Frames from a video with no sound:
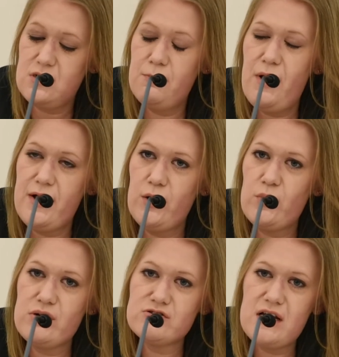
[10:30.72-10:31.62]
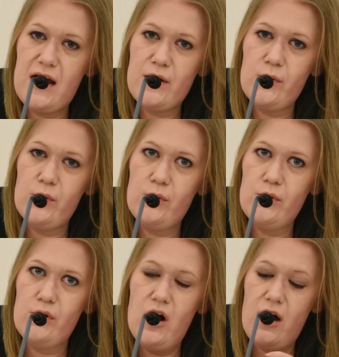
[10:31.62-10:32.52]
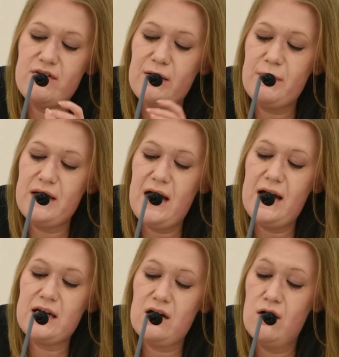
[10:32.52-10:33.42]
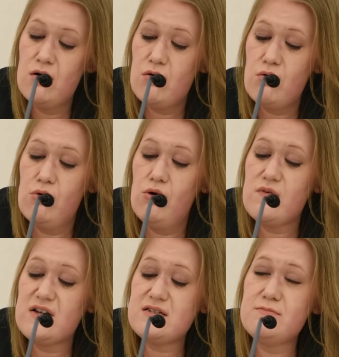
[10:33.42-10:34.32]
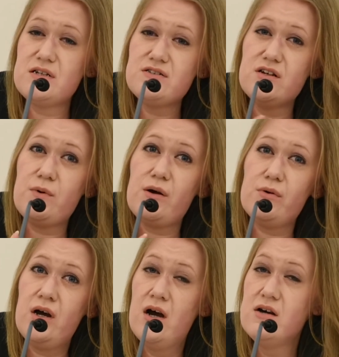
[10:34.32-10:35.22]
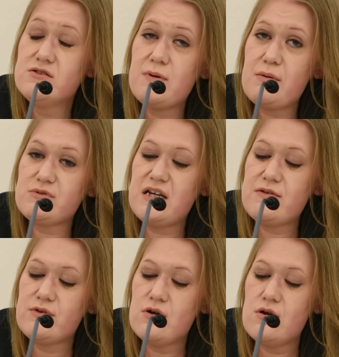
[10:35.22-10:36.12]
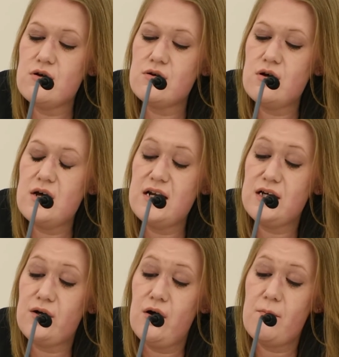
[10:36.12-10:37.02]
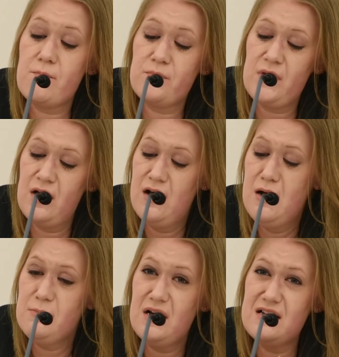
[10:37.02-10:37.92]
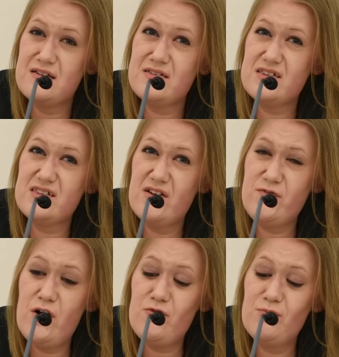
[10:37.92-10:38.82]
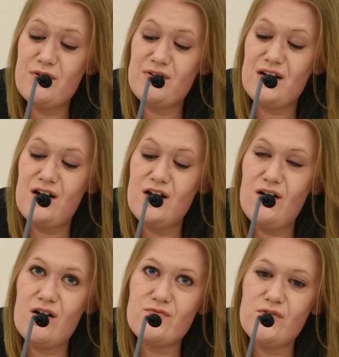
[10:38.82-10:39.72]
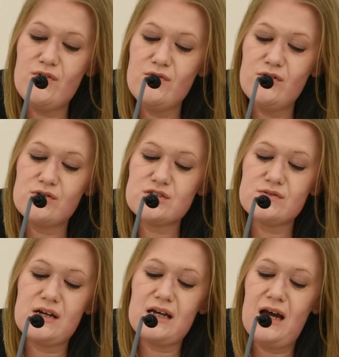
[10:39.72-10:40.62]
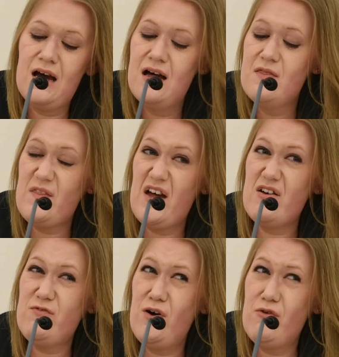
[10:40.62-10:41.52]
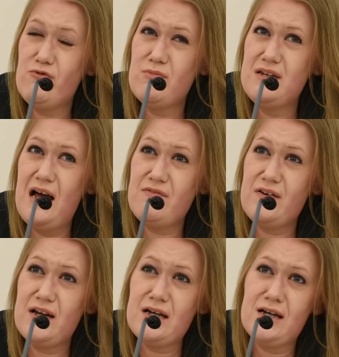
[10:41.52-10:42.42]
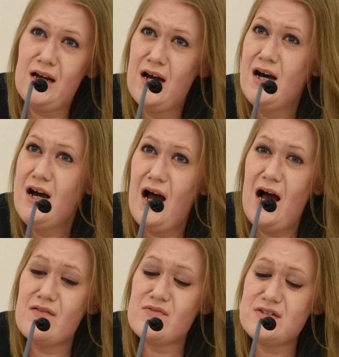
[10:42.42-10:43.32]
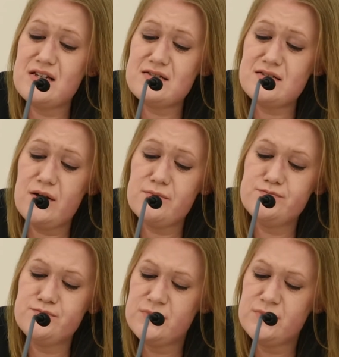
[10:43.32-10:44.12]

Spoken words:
buying a wheelchair or hiring a PA, or they're simply too ill to be able to even earn an income. And they're far from living a life of luxury. They're far from laughing at the system.